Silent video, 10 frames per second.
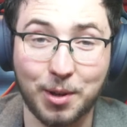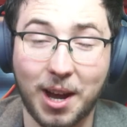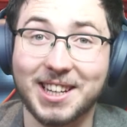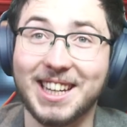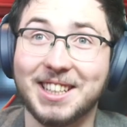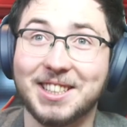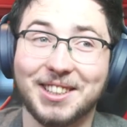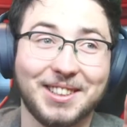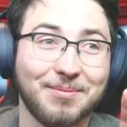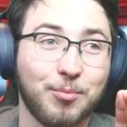not need
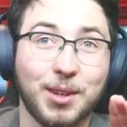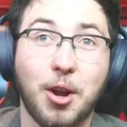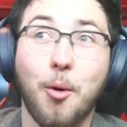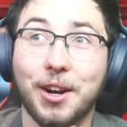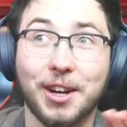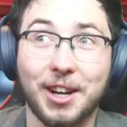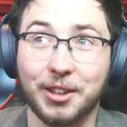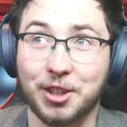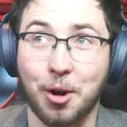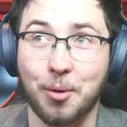to. No it's, one on
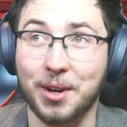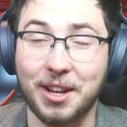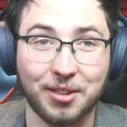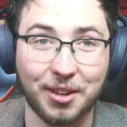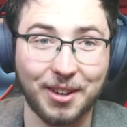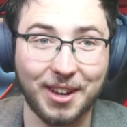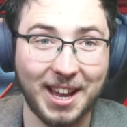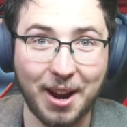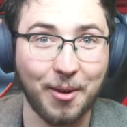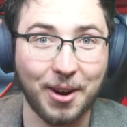the show needs to
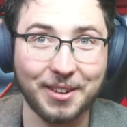hear it